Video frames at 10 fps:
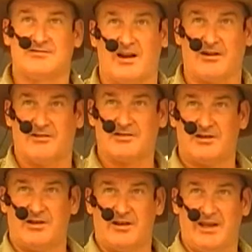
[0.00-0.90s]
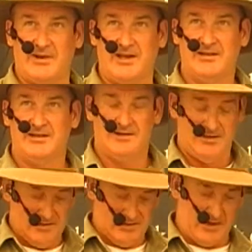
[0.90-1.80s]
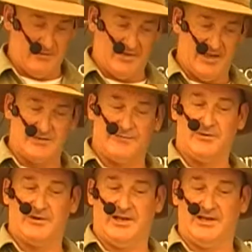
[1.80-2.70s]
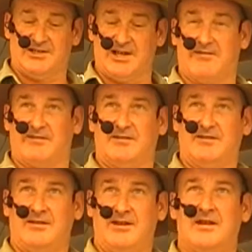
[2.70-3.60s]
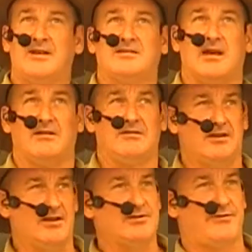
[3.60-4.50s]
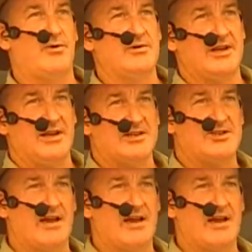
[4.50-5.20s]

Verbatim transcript: straight across the diameter, that one there's a 14 inch oven. So to use a 14 inch